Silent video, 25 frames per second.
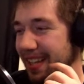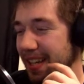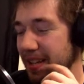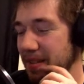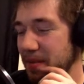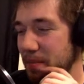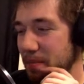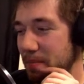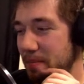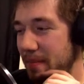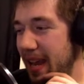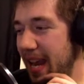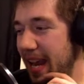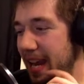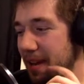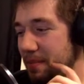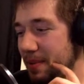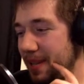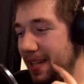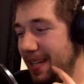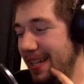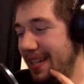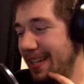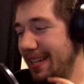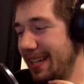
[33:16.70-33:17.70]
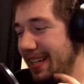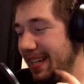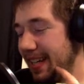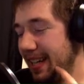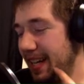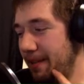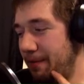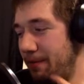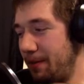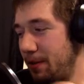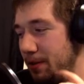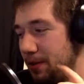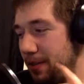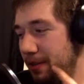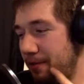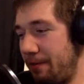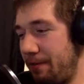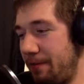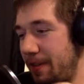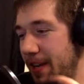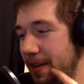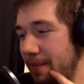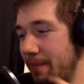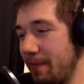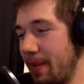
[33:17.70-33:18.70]
Maybe. If you
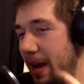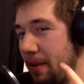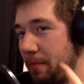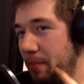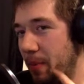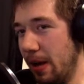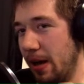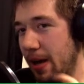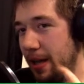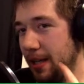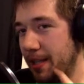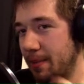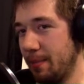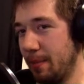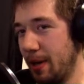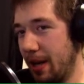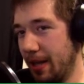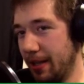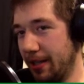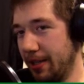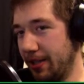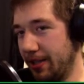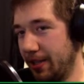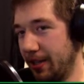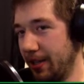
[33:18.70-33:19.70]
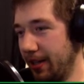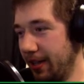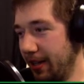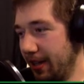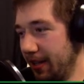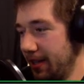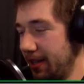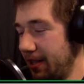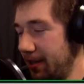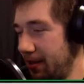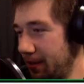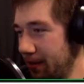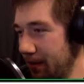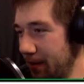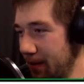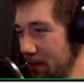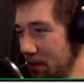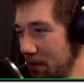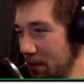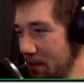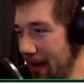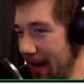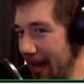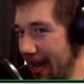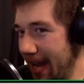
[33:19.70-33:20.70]
defeat my boss monster,
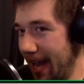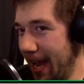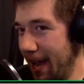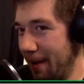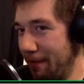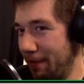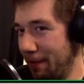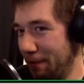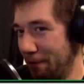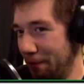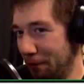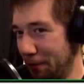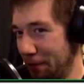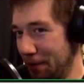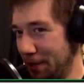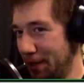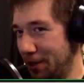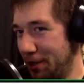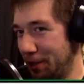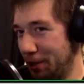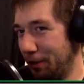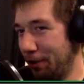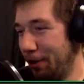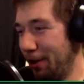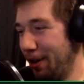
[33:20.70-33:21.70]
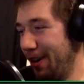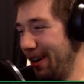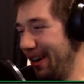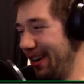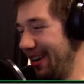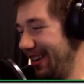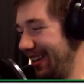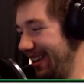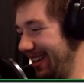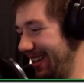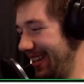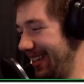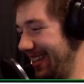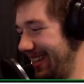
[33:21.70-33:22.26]
you may have a free draw.